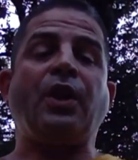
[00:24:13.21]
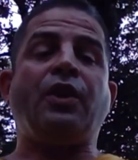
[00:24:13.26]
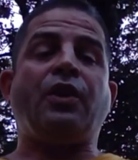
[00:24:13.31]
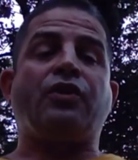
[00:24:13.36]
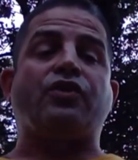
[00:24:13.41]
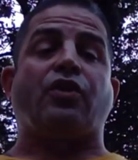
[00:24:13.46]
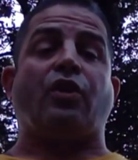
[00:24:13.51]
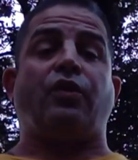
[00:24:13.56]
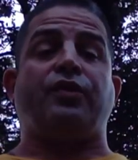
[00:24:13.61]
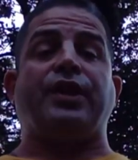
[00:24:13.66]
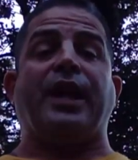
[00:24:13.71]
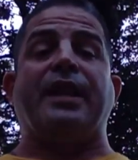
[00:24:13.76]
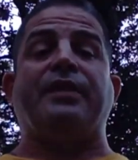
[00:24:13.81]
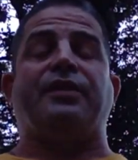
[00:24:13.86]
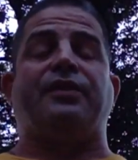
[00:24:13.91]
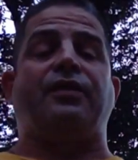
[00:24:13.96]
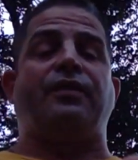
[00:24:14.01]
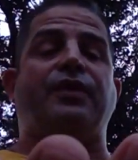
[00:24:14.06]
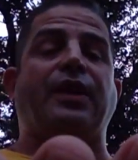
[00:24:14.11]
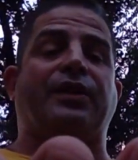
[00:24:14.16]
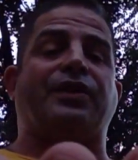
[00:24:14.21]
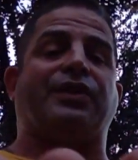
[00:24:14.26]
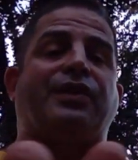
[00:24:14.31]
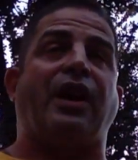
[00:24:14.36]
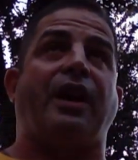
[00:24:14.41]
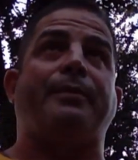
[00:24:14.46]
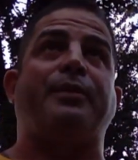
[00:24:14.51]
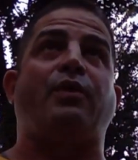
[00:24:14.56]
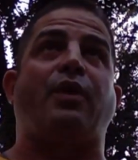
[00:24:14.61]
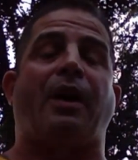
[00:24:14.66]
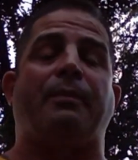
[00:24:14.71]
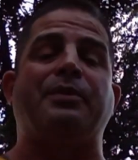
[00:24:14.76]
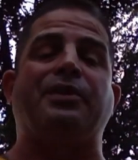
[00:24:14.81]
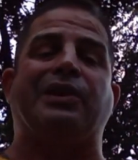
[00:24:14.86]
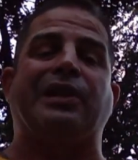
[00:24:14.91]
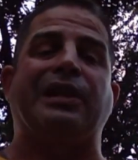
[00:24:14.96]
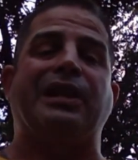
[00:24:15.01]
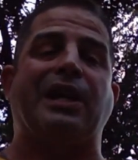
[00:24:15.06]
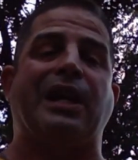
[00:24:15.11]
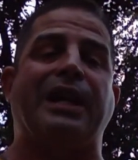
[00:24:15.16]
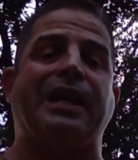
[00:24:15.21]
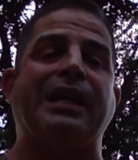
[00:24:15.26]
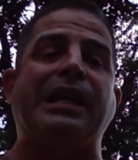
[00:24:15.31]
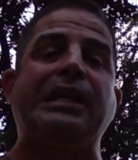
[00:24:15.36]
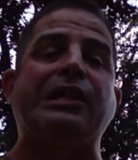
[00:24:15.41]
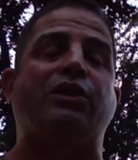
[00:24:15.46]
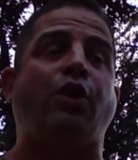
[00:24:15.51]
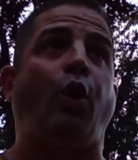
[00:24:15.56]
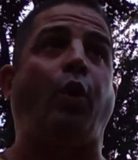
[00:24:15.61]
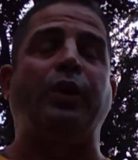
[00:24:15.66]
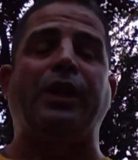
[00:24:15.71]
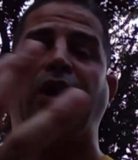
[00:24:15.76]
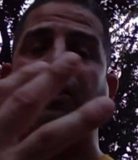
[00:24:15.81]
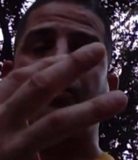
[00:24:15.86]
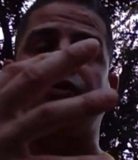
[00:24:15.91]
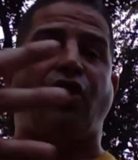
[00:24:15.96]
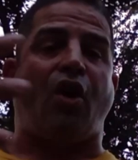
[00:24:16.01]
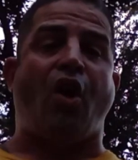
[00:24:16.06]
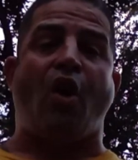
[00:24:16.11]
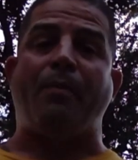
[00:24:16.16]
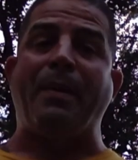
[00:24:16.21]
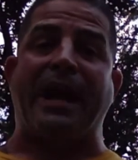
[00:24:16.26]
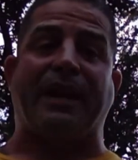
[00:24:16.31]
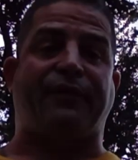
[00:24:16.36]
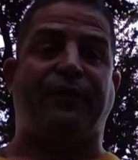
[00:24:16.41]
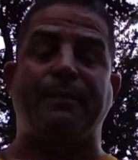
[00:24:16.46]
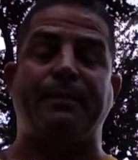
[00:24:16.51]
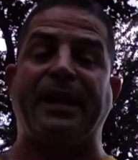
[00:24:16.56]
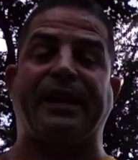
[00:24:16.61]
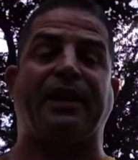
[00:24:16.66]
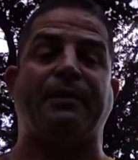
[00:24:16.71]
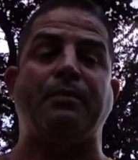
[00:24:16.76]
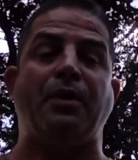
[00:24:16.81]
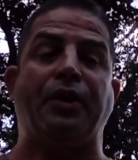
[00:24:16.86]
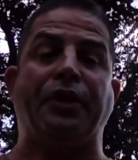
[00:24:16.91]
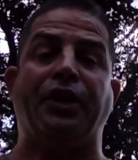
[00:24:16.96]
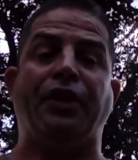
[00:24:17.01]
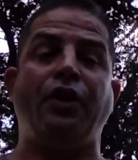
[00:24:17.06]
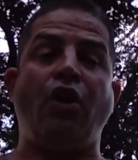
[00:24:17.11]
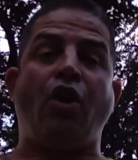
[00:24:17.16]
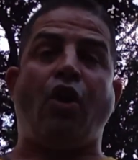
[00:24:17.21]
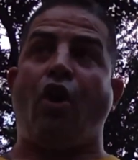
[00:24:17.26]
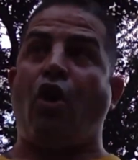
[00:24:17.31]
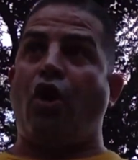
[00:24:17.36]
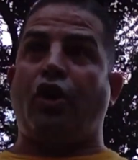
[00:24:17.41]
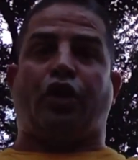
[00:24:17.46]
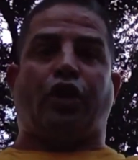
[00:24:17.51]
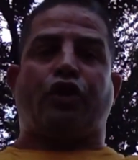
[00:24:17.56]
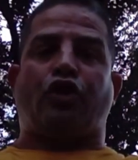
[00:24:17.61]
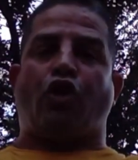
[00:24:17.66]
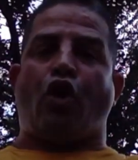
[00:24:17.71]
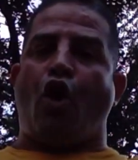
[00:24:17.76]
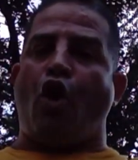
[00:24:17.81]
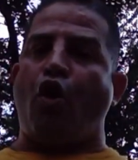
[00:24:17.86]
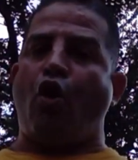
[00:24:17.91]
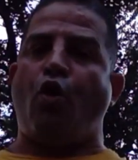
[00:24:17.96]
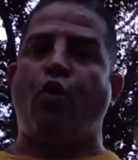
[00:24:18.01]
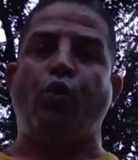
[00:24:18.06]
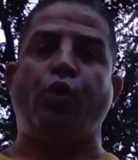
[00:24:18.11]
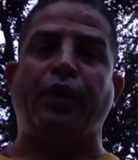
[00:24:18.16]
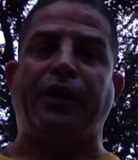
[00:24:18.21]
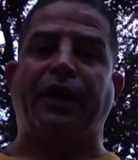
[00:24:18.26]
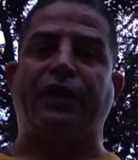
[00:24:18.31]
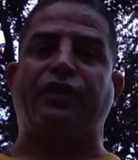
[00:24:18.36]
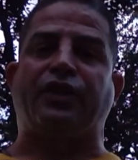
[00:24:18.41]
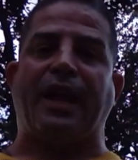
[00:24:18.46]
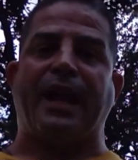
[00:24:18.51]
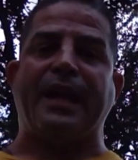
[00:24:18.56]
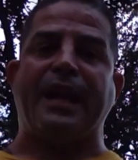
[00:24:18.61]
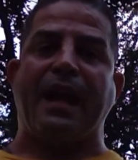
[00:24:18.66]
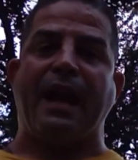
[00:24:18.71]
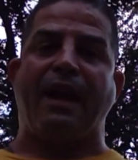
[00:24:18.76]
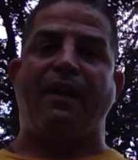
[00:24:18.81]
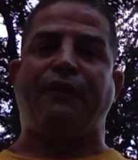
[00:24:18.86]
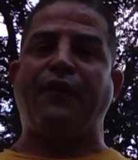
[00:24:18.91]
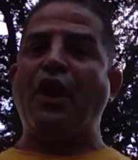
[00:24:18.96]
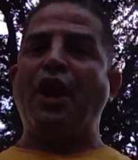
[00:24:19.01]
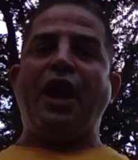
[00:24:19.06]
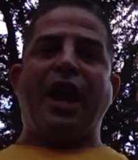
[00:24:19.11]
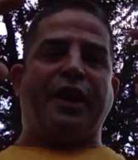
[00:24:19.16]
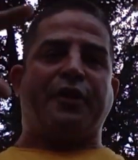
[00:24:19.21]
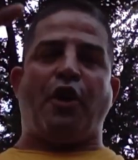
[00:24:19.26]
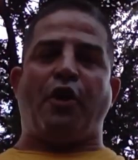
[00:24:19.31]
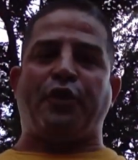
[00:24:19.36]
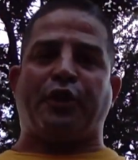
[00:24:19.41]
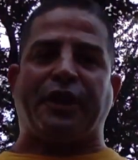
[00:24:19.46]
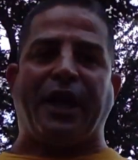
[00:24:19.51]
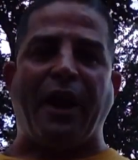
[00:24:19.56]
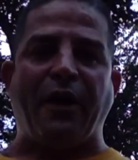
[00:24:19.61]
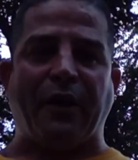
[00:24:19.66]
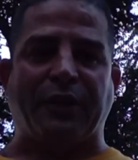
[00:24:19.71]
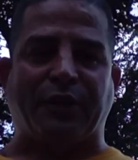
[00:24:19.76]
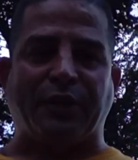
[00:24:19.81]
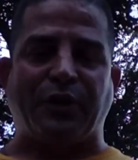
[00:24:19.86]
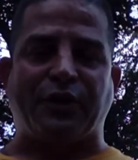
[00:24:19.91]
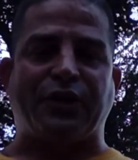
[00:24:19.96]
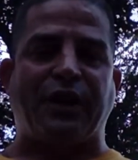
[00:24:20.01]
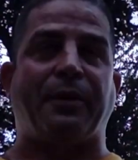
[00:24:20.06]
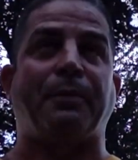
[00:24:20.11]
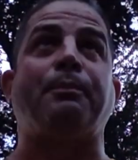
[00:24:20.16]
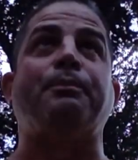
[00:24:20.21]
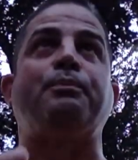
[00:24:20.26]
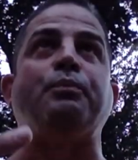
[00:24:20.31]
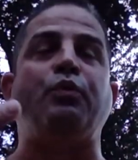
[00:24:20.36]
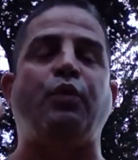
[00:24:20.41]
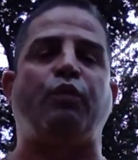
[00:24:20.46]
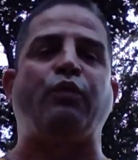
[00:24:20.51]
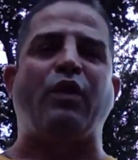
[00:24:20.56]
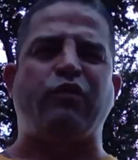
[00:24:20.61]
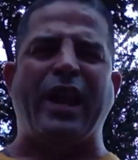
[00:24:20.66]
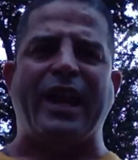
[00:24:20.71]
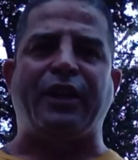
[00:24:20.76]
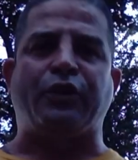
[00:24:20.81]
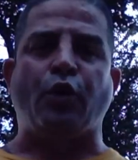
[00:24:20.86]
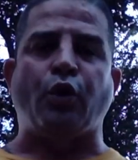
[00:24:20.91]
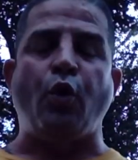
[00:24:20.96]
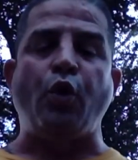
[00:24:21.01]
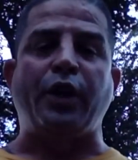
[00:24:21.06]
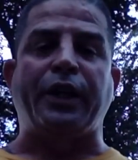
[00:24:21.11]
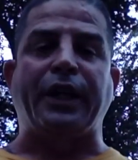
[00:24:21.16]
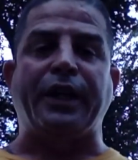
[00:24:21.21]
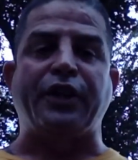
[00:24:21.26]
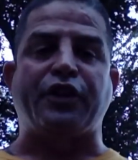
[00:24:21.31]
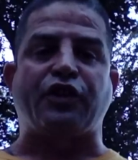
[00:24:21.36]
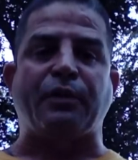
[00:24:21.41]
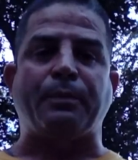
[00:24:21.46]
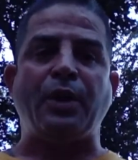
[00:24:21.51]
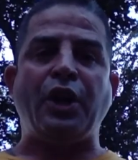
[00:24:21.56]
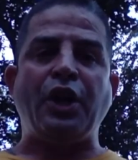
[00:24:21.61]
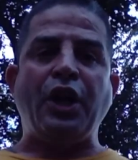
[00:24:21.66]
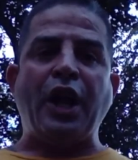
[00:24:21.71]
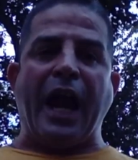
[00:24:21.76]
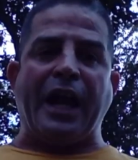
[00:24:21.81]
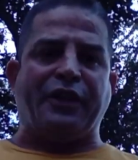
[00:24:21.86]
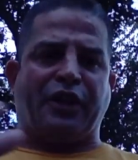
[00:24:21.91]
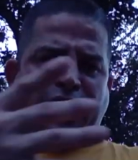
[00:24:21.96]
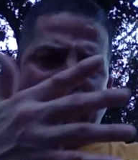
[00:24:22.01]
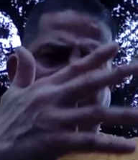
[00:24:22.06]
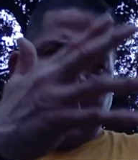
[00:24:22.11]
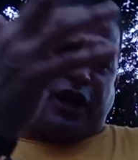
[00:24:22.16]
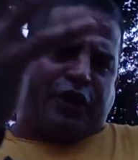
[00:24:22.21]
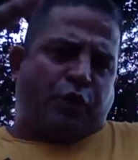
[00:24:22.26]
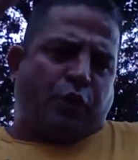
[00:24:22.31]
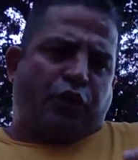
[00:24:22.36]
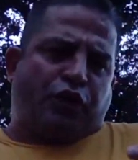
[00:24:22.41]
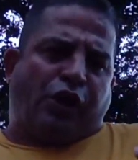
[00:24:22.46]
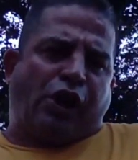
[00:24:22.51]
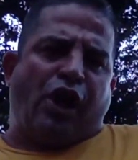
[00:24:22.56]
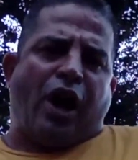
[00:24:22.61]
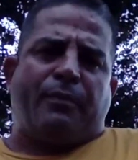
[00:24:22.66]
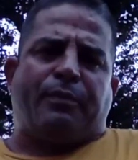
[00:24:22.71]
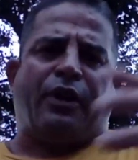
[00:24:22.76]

So then this Tommy Robinson guy, he's holding us all back from making money. Because all hooligans that I have and other characters that are related to hooliganism and the casuals, clobber